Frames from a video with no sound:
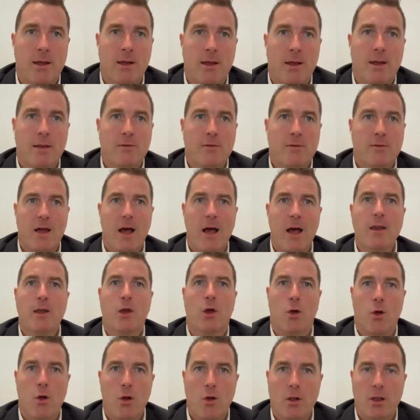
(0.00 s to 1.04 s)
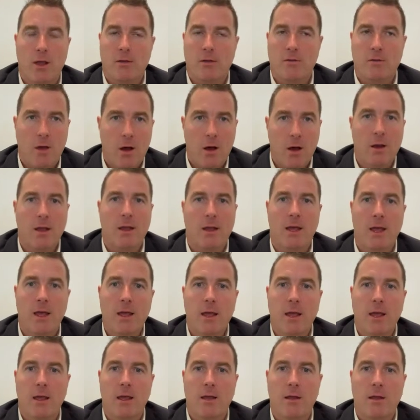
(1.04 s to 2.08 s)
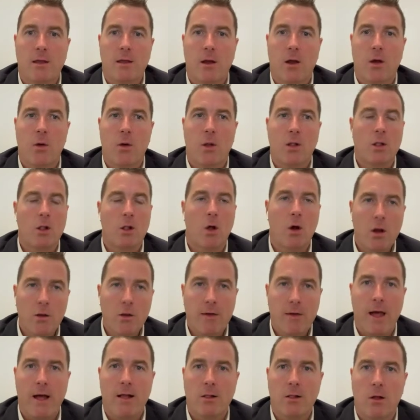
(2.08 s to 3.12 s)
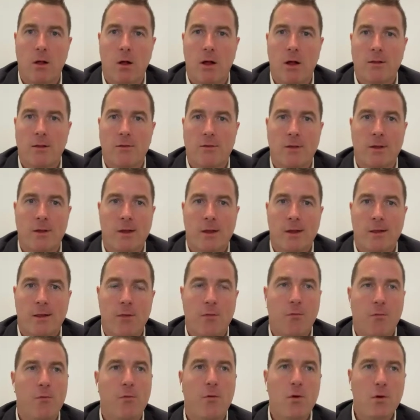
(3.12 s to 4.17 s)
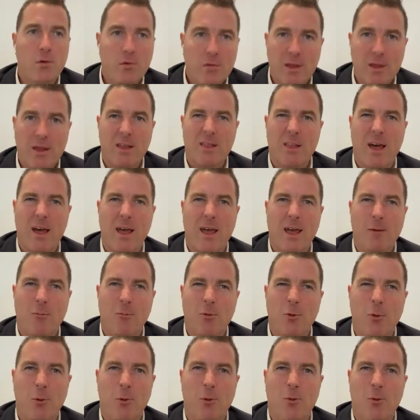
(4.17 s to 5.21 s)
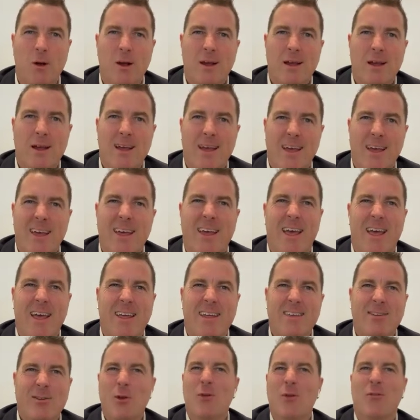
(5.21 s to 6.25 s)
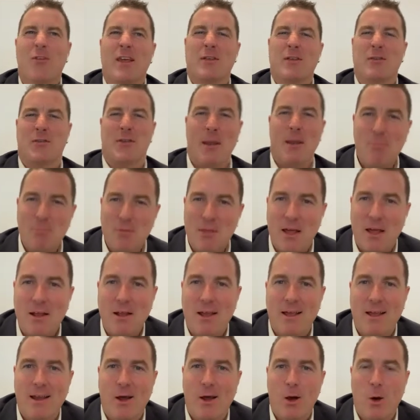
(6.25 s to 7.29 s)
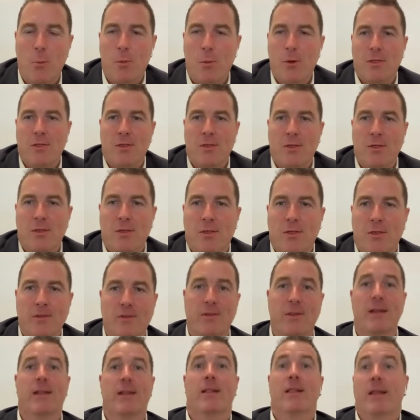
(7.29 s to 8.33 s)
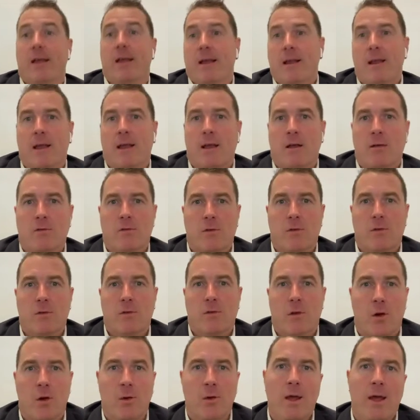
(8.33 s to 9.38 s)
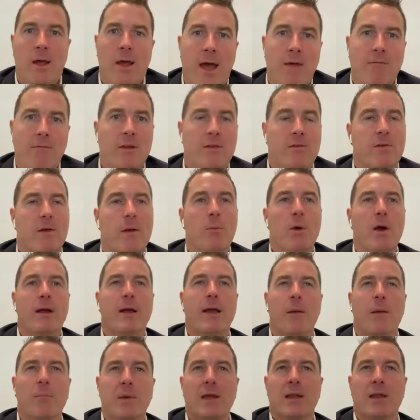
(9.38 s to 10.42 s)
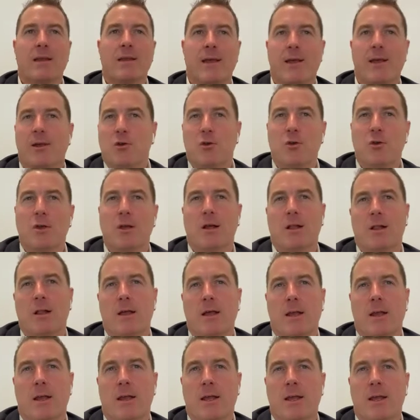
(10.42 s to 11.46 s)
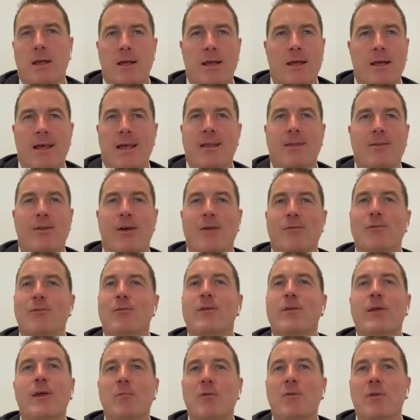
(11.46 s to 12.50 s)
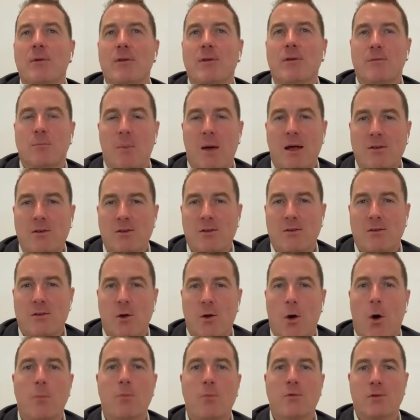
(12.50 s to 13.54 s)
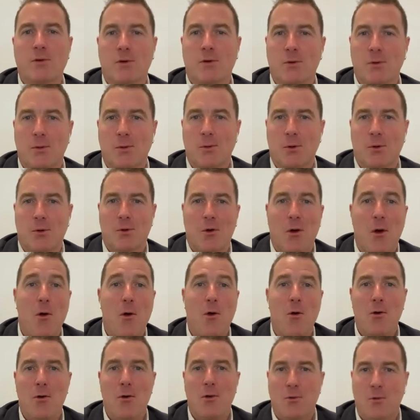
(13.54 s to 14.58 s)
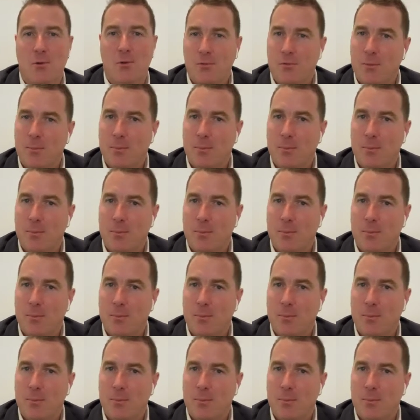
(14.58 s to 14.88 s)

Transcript: And starting early is kind of key. A lot of our clients, the first thing they will sort of accept they need help with is the cleaning. So having someone come in and do your cleaning, it doesn't seem to be as much as an obstacle or a hurdle for